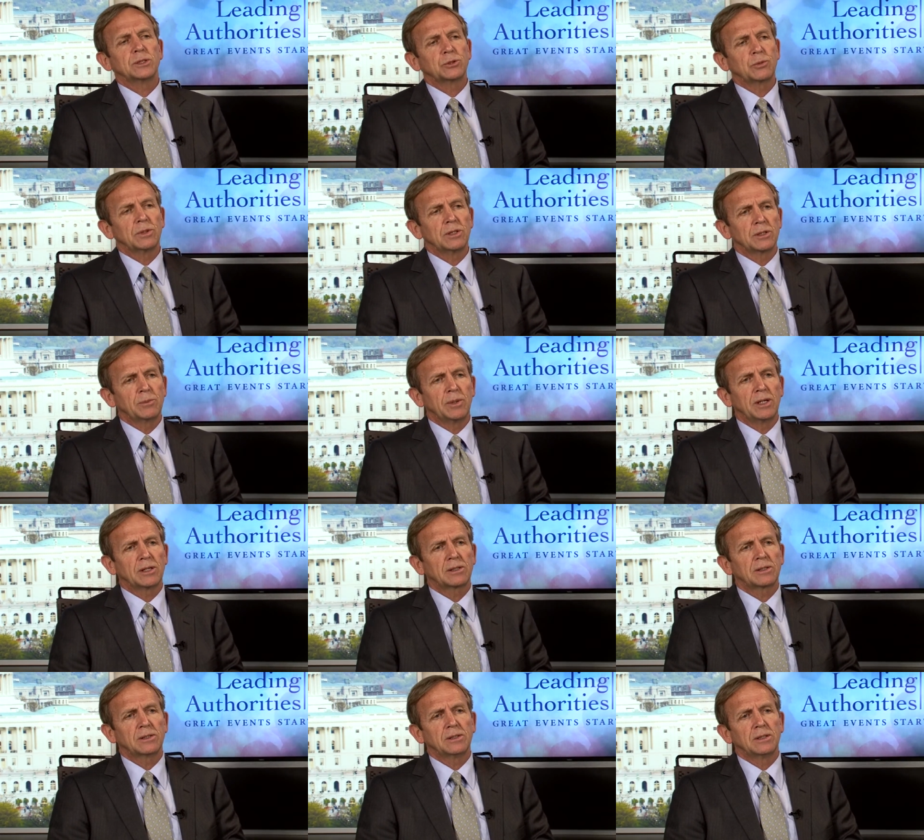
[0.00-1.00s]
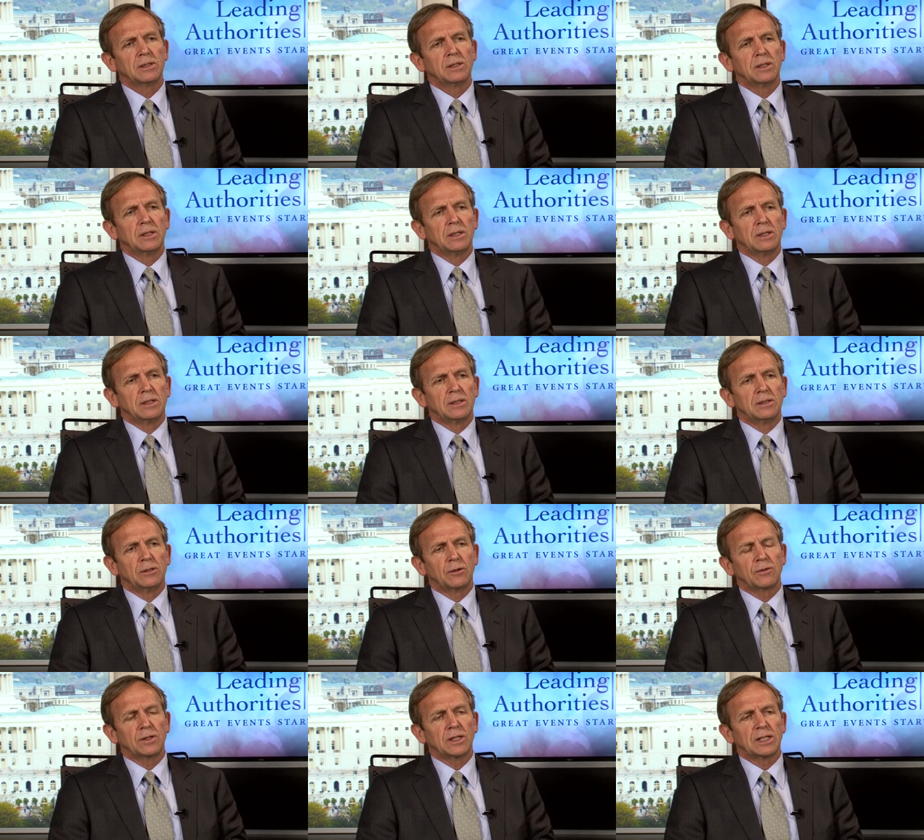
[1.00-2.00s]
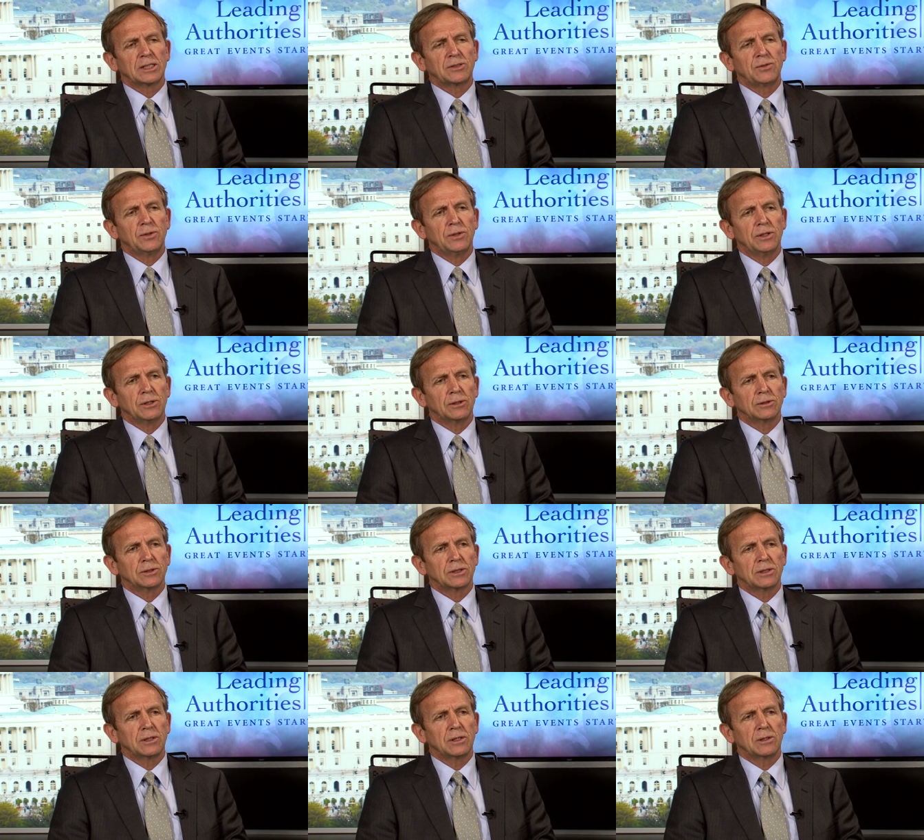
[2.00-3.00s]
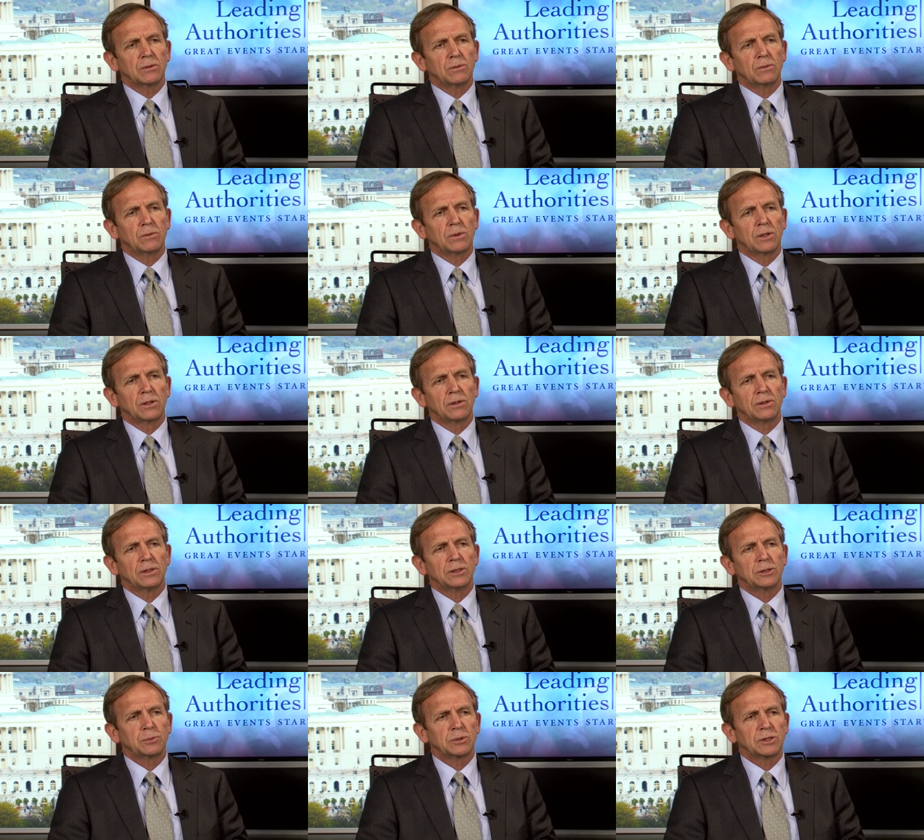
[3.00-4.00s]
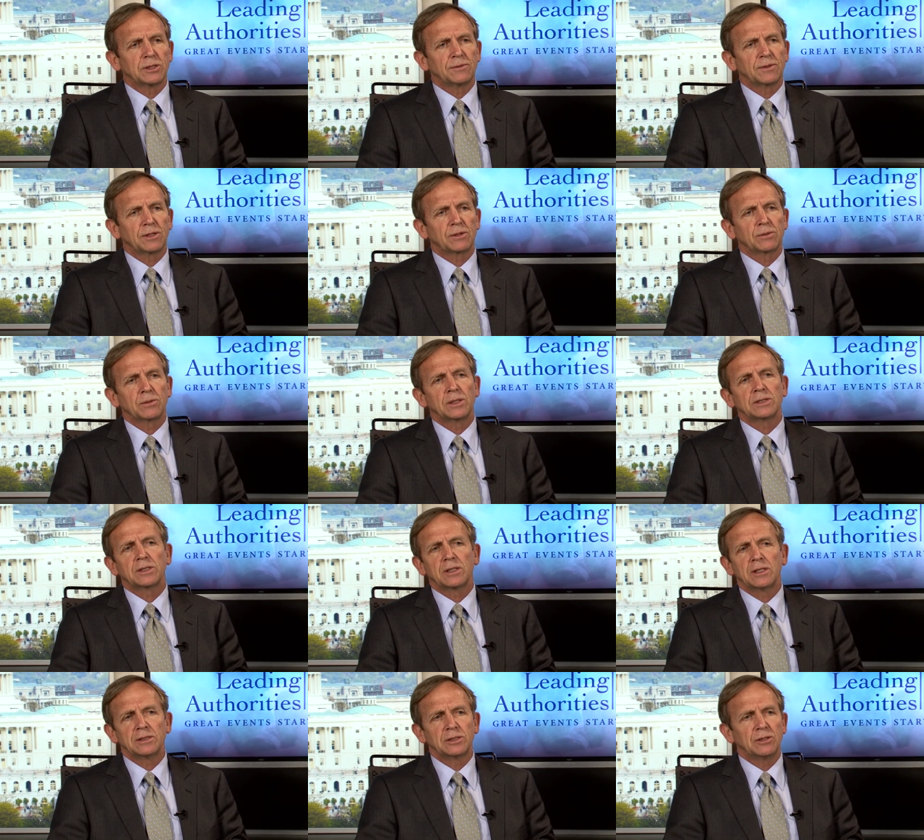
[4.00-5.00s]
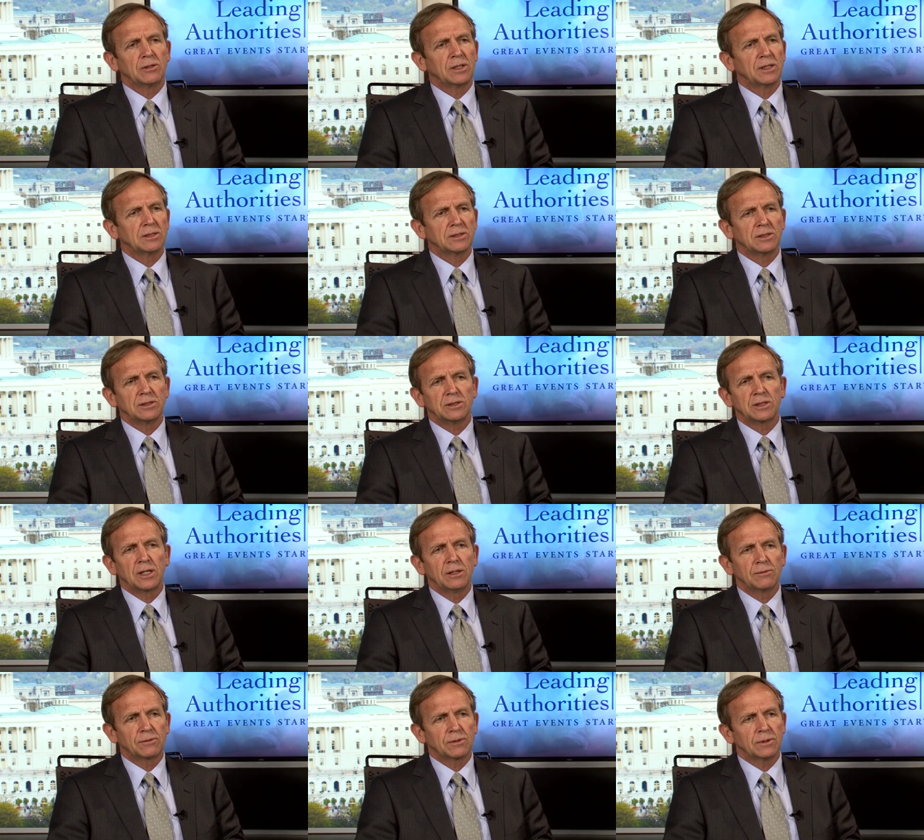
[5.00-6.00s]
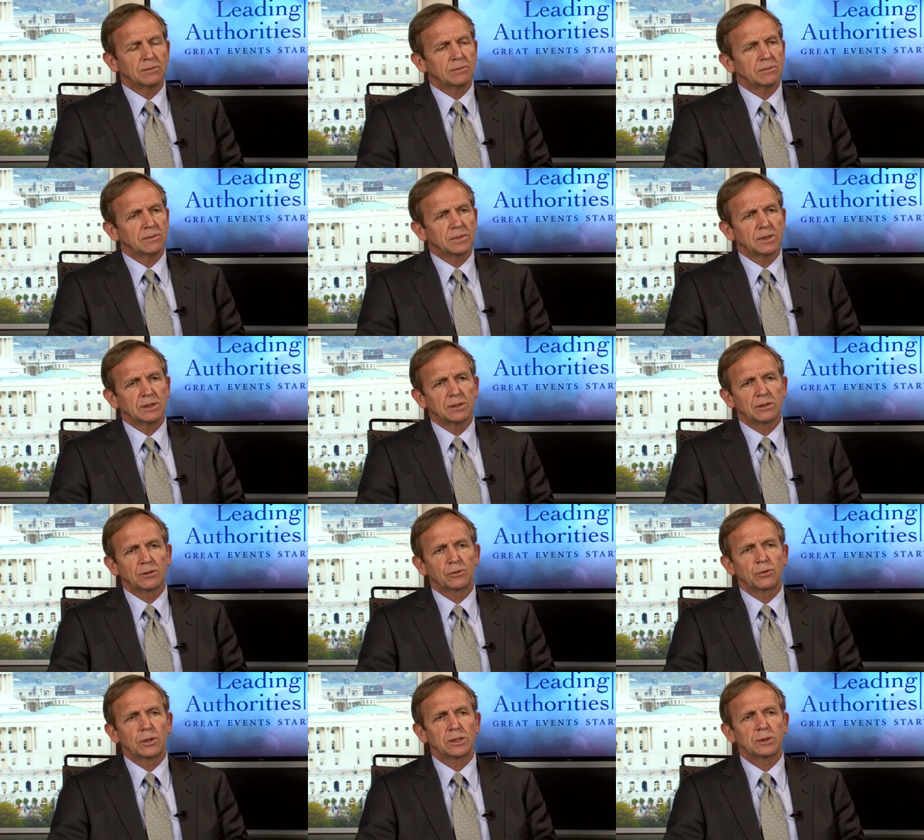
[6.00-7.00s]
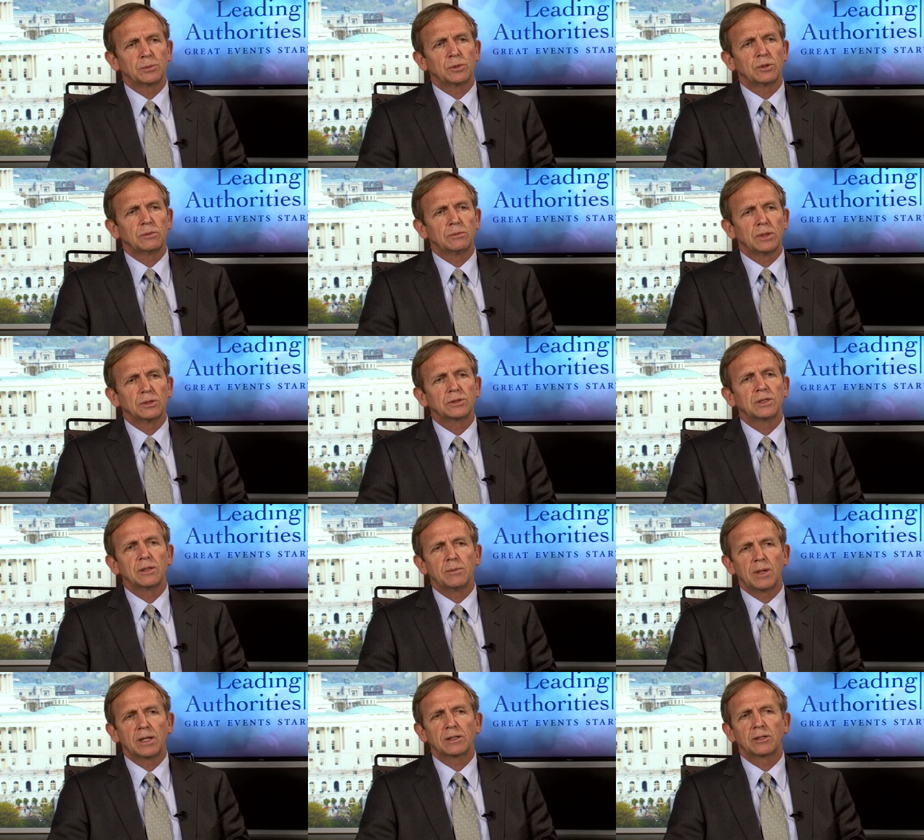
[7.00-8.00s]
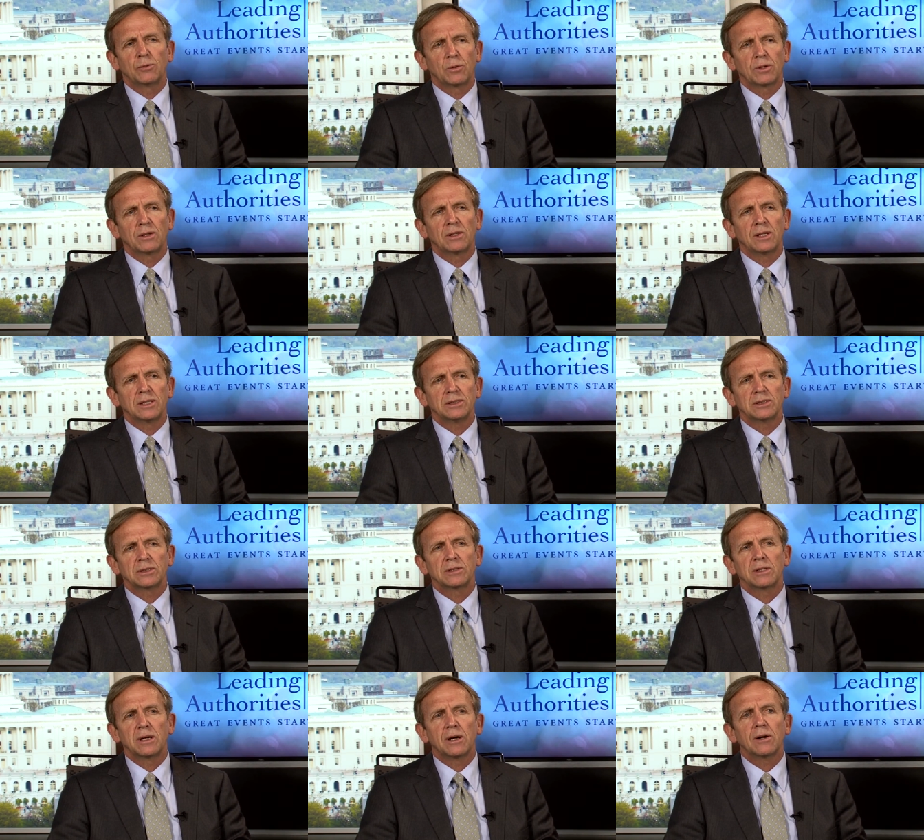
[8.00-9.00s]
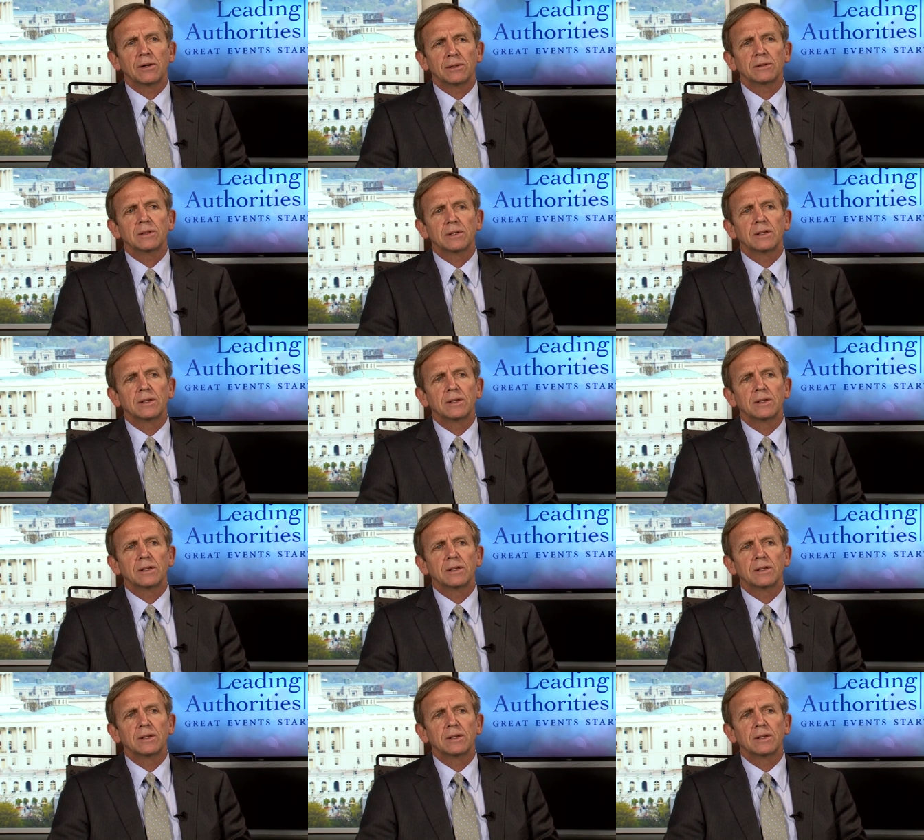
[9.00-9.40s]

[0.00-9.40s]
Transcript: As we look back over the last few years at where the specific threats against the United States came from, uh, they're traceable mostly back to where the lights aren't.